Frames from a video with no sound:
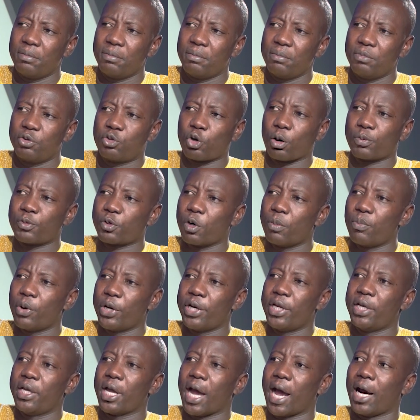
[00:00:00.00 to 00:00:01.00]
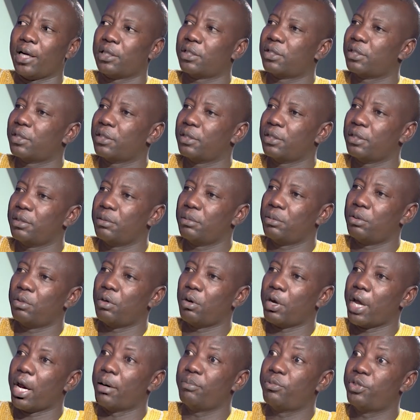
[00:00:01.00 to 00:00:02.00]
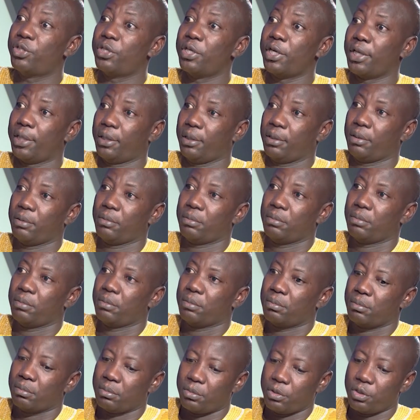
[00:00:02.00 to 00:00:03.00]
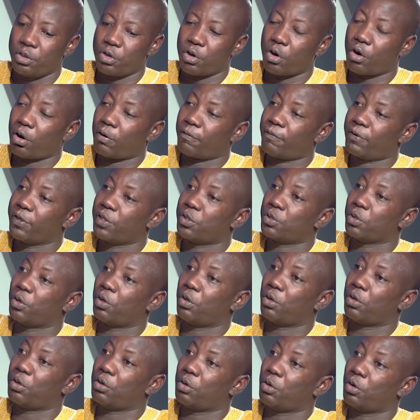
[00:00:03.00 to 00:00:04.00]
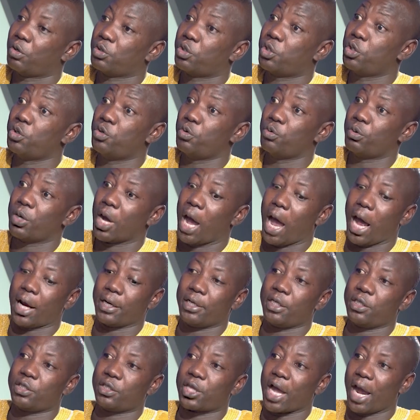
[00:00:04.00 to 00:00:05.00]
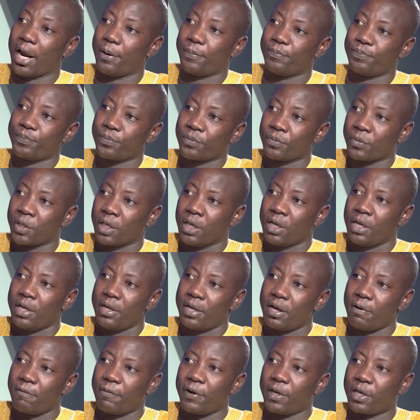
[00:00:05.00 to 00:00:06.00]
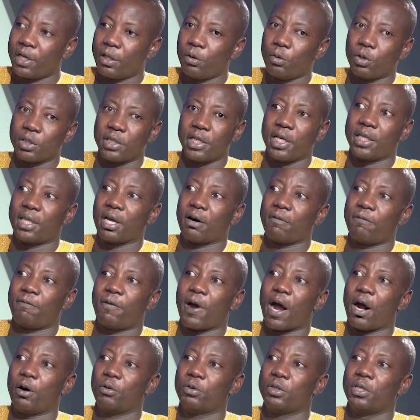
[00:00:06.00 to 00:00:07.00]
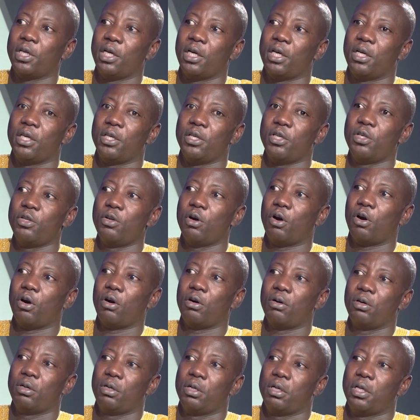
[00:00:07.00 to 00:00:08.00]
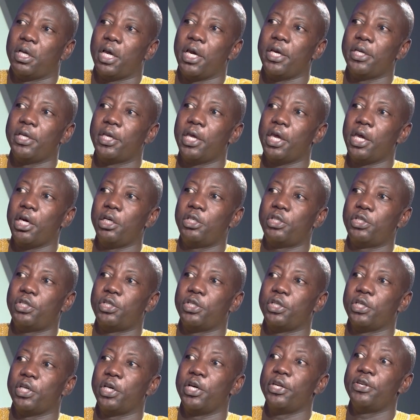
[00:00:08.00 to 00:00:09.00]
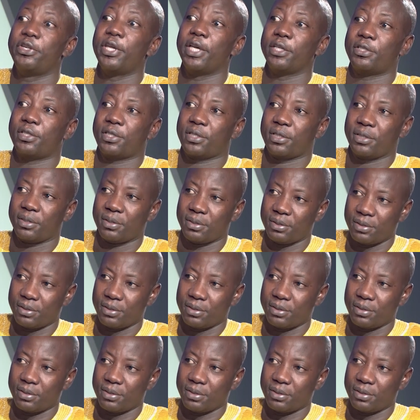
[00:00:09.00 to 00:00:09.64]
dropped somebody at, MTA, office or studio at this time. The vehicle was later found, engaged in this.